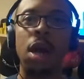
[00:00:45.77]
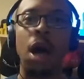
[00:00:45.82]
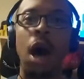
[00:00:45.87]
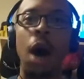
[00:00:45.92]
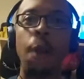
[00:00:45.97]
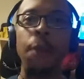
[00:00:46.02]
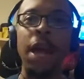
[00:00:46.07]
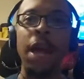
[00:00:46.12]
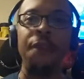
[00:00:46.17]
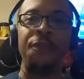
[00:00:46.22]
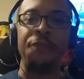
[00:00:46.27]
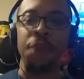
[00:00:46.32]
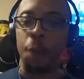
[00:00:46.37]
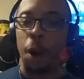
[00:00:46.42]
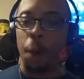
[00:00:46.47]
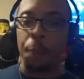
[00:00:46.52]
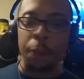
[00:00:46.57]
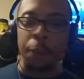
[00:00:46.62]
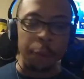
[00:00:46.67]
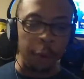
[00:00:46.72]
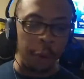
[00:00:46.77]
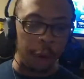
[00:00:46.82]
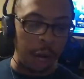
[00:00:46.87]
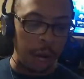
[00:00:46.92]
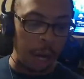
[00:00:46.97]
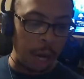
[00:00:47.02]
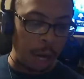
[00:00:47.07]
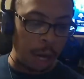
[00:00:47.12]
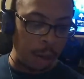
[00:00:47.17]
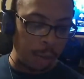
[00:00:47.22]
I'm gonna let a few more people
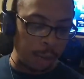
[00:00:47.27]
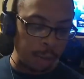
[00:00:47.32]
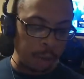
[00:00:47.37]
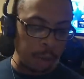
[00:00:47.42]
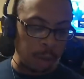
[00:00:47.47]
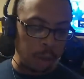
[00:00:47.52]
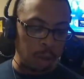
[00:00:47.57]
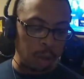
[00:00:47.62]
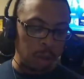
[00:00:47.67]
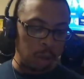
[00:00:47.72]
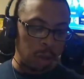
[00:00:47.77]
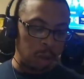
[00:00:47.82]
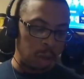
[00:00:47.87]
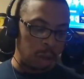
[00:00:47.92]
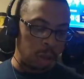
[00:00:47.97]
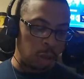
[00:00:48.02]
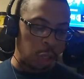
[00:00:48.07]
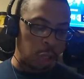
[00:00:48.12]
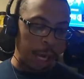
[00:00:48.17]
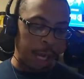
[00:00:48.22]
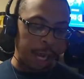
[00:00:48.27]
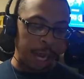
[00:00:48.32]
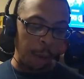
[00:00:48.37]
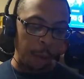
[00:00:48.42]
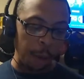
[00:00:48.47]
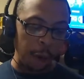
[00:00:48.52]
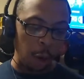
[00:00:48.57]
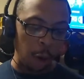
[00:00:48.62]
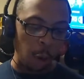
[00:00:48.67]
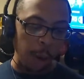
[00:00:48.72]
uh check in
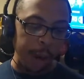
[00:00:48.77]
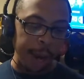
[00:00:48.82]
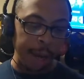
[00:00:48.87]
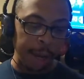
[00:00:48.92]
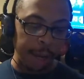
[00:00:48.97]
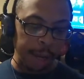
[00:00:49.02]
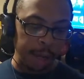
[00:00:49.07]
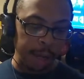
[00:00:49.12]
real quick.